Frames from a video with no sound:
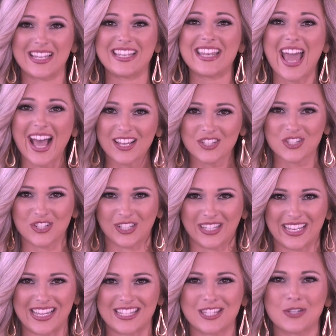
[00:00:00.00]

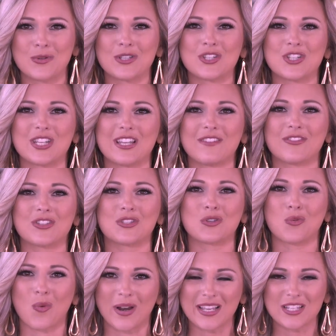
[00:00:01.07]
nationally to achieve the
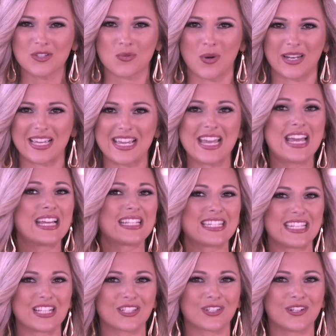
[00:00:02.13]
2020
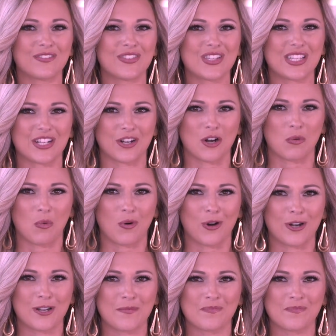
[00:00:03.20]
Dealer of the Year Award,